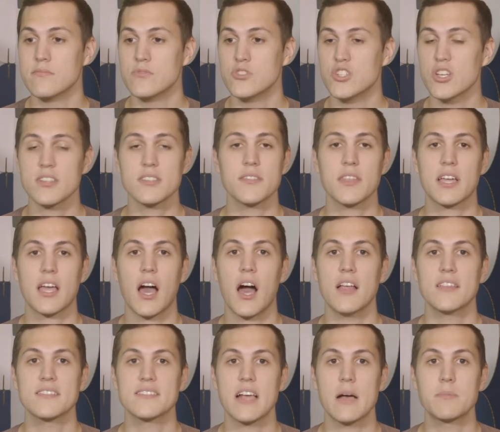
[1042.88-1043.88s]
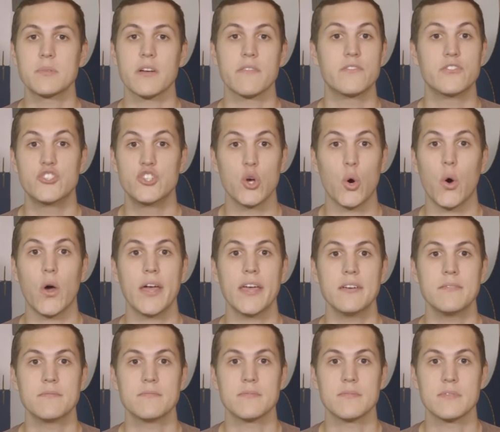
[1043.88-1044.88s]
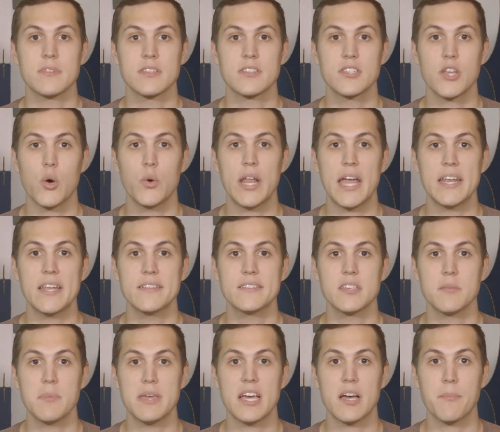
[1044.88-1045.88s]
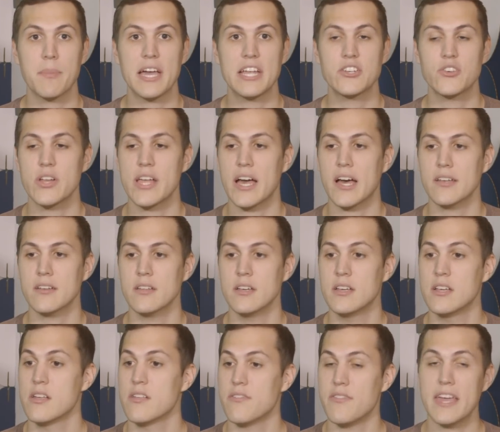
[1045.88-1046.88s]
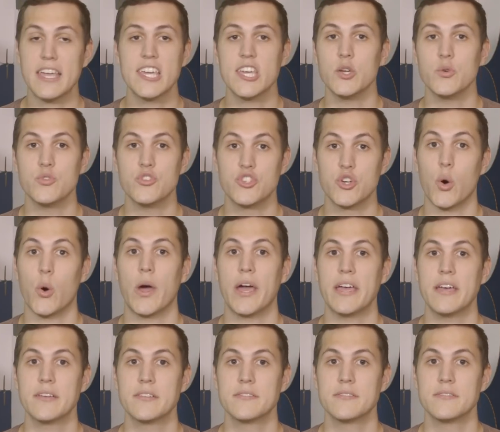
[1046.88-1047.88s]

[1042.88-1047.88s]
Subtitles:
Just the concept of joy donated to me on Patreon. Thank you, Joy.